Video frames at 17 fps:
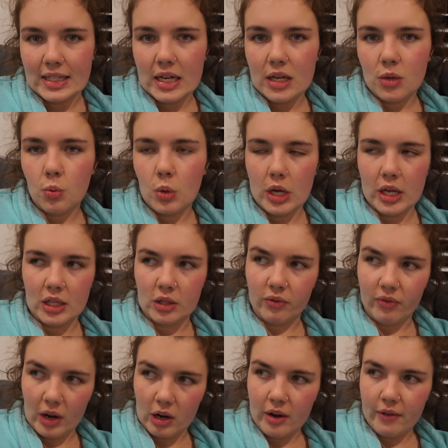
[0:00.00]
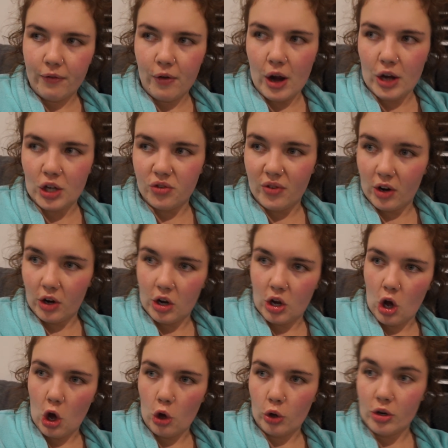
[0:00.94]
It was very fresh, very
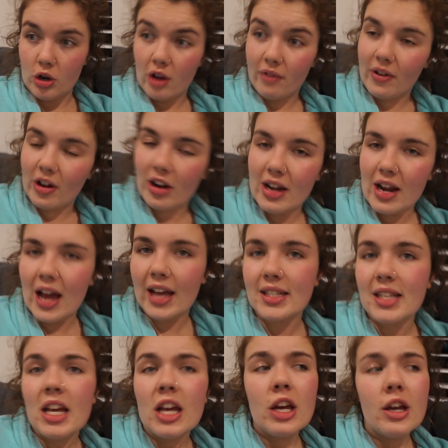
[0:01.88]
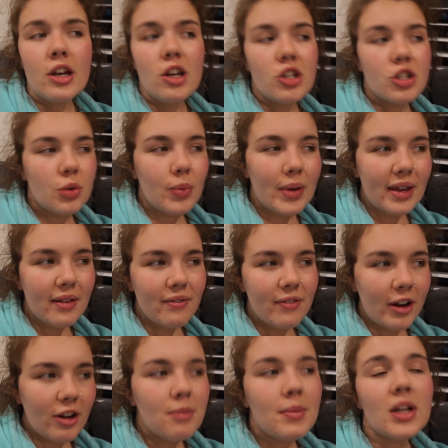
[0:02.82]
cold, not very nice. So we are
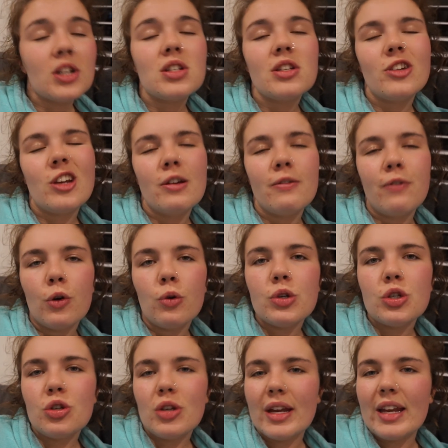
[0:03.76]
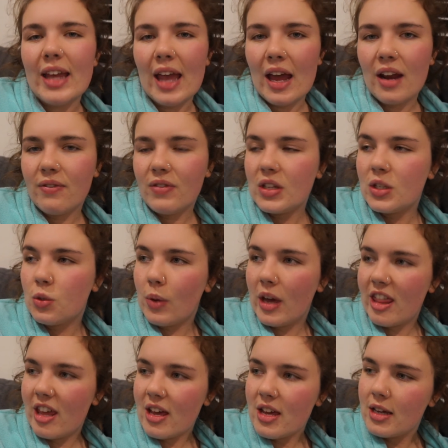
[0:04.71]
very much looking forward to getting out of this
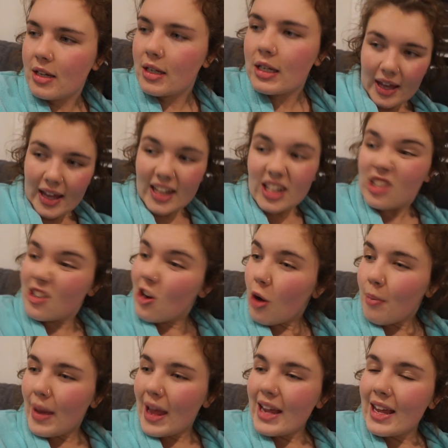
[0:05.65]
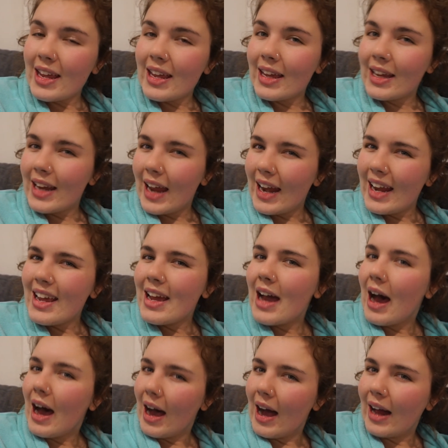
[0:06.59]
weather. It's not making it any
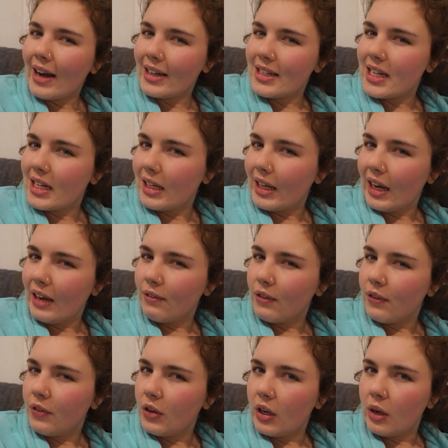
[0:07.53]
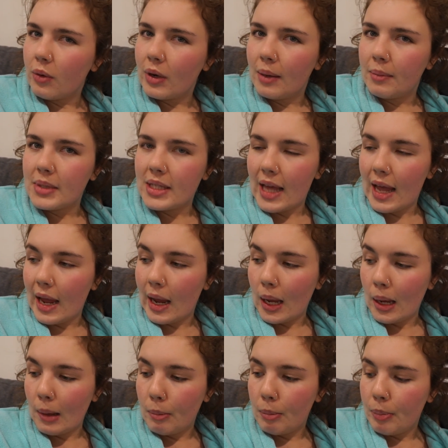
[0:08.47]
harder to leave, if you get what I'm
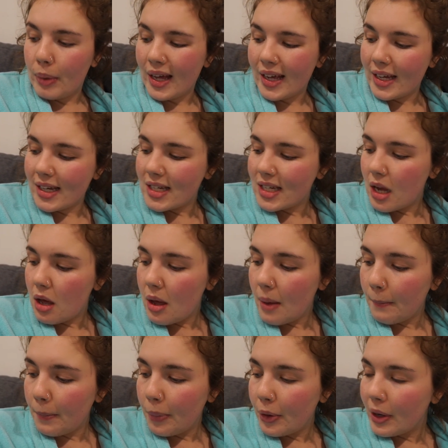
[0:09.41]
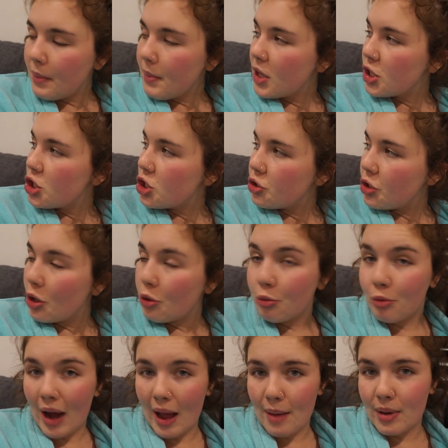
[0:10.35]
saying, but I'm pretty much just gonna
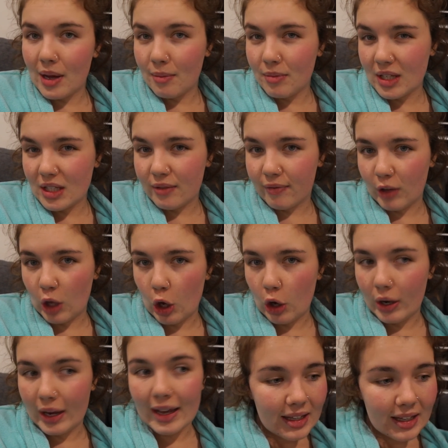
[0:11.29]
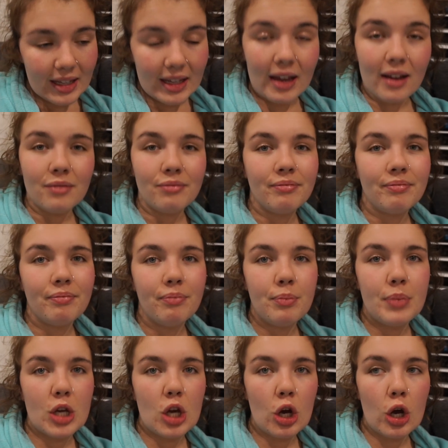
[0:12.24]
wrap up this vlog here
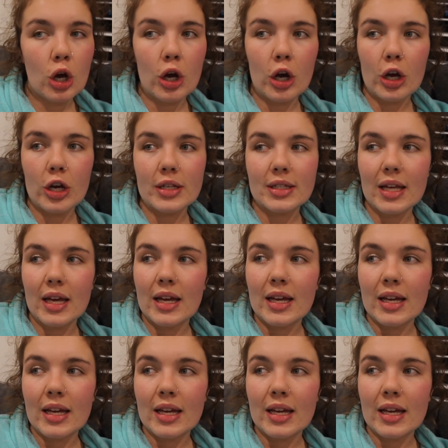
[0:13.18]
because